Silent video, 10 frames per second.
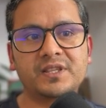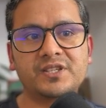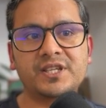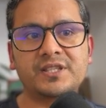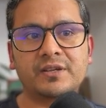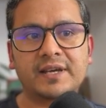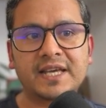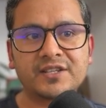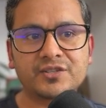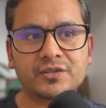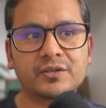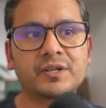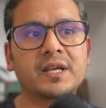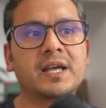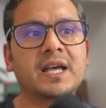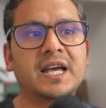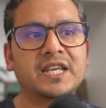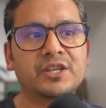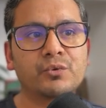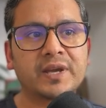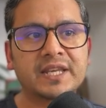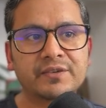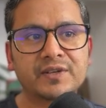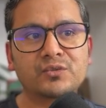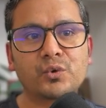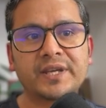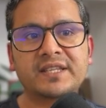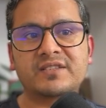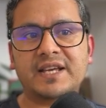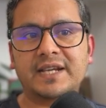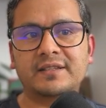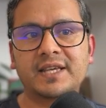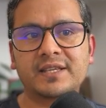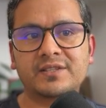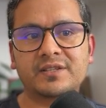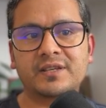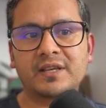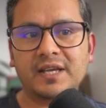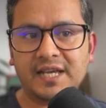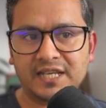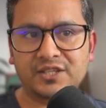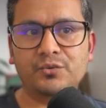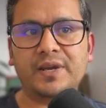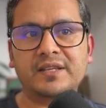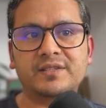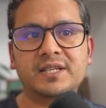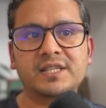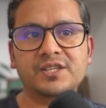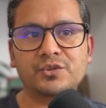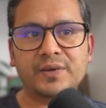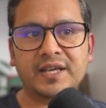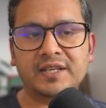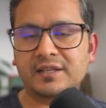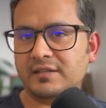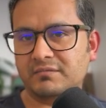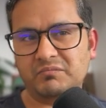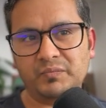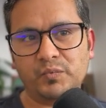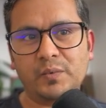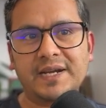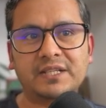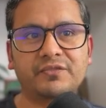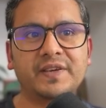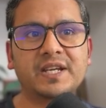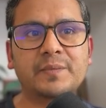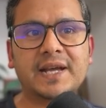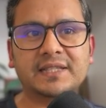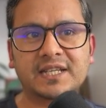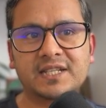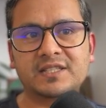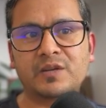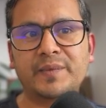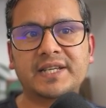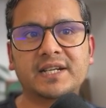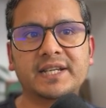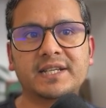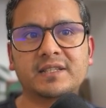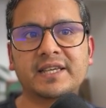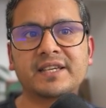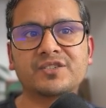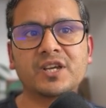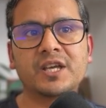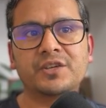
This is the answer. And you can even go inside this and you can see this. You can provide the feedback. There is the metadata things.